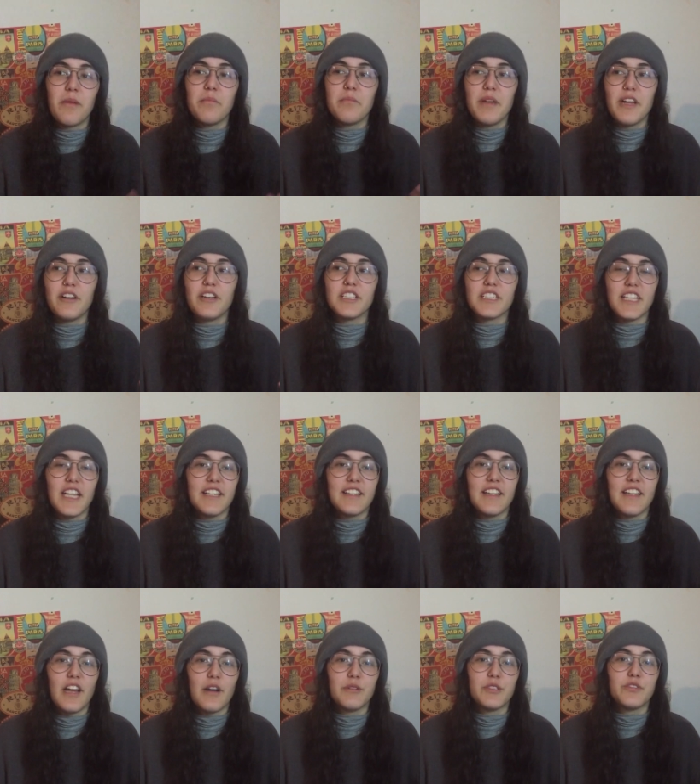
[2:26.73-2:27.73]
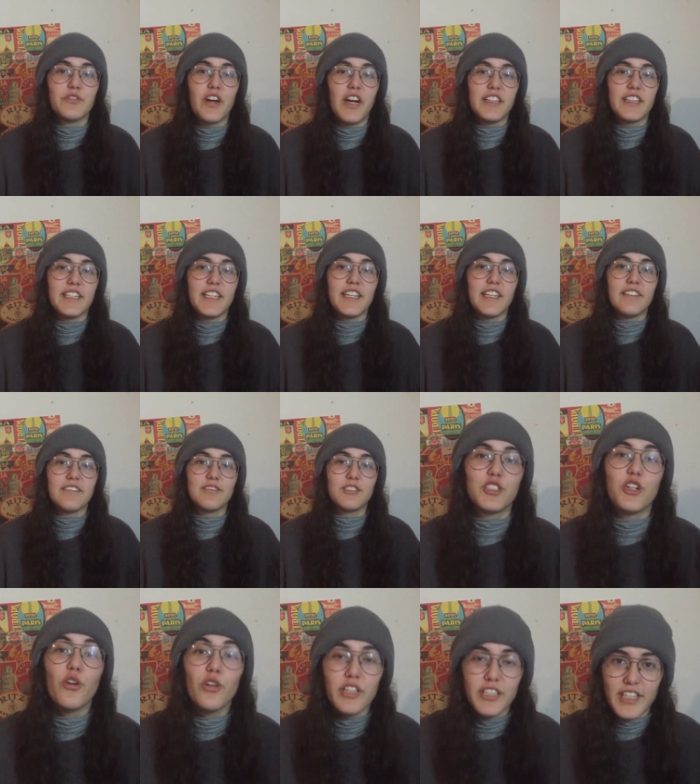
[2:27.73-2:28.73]
I'm very glad that I was finally
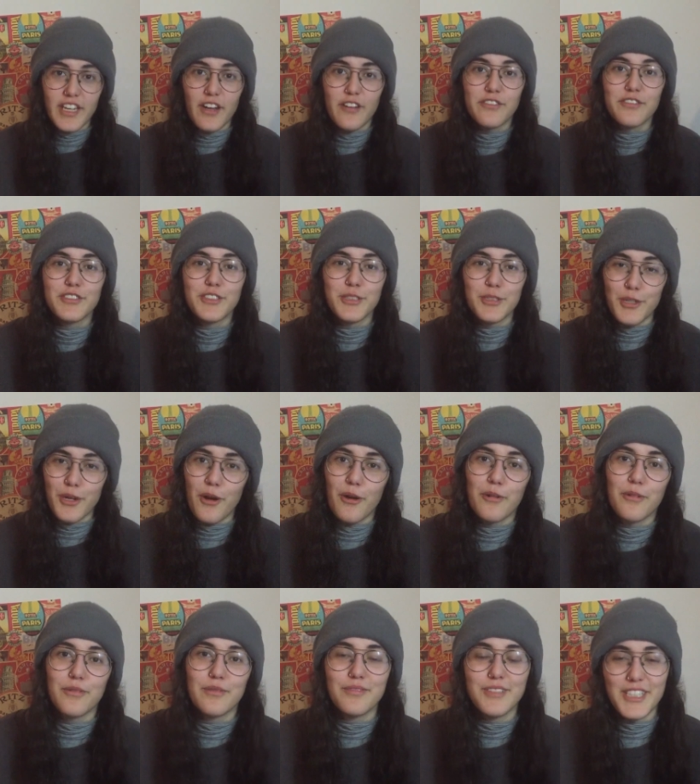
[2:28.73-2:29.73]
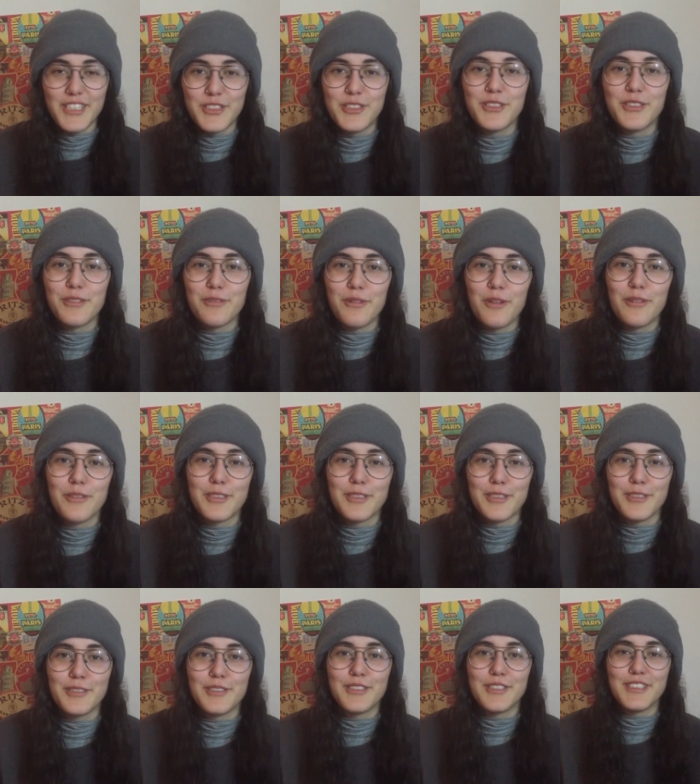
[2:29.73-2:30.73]
tall enough to go into the roller
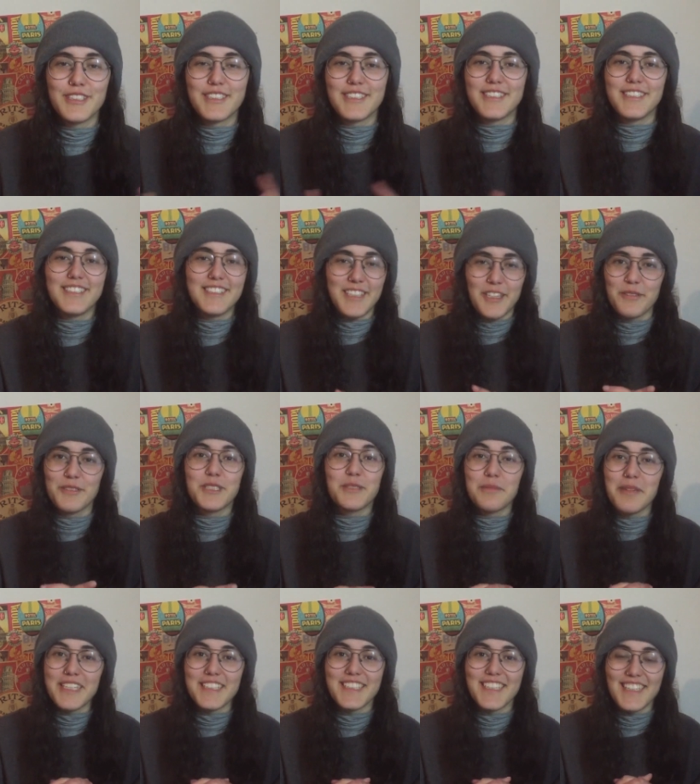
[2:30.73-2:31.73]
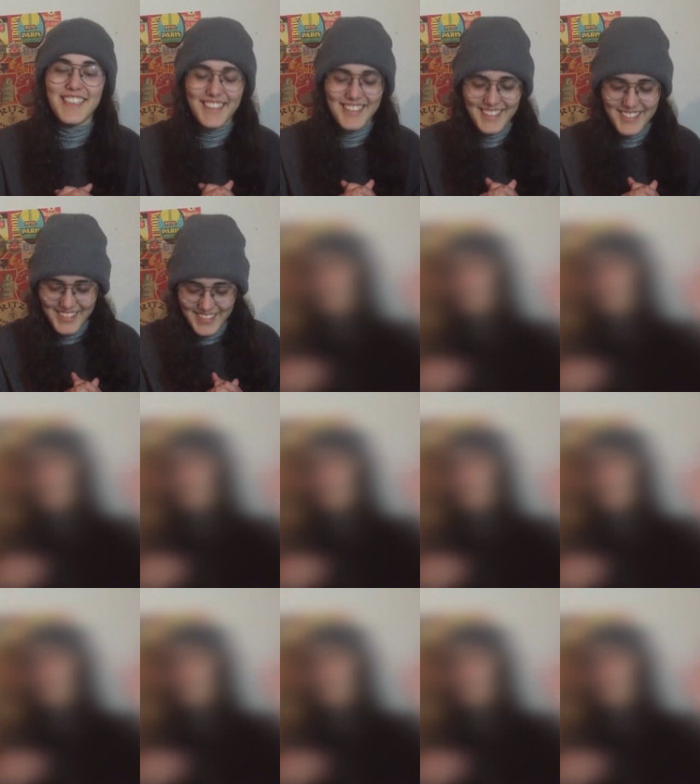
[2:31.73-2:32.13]
coasters because it was amazing.